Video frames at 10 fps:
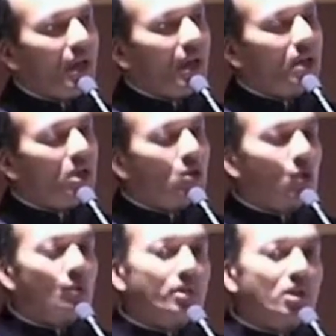And he
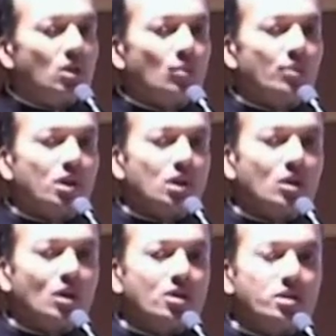told me that community
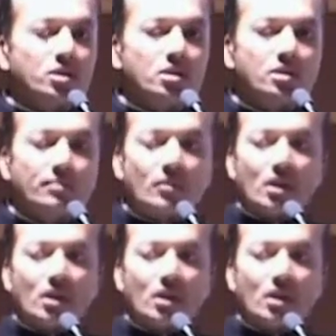colleges,